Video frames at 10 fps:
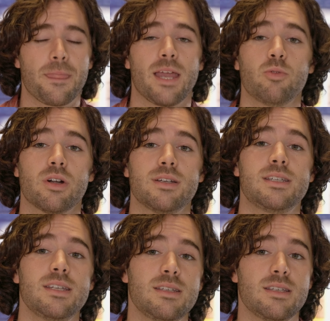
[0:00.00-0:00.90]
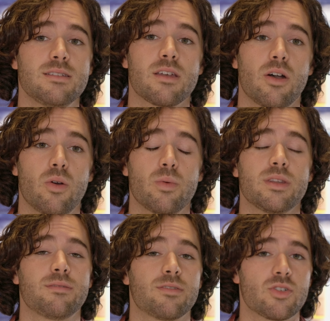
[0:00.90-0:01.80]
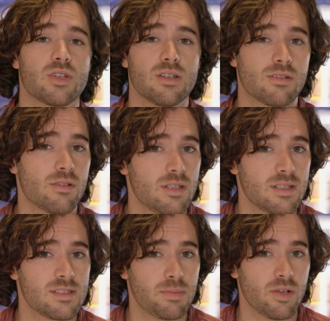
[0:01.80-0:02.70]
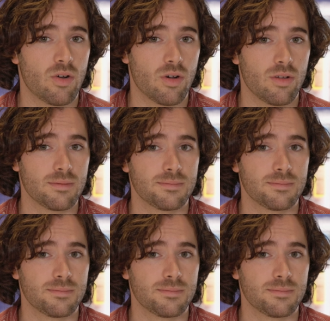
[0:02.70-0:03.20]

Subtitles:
and where attendees go when they first enter the exhibit hall.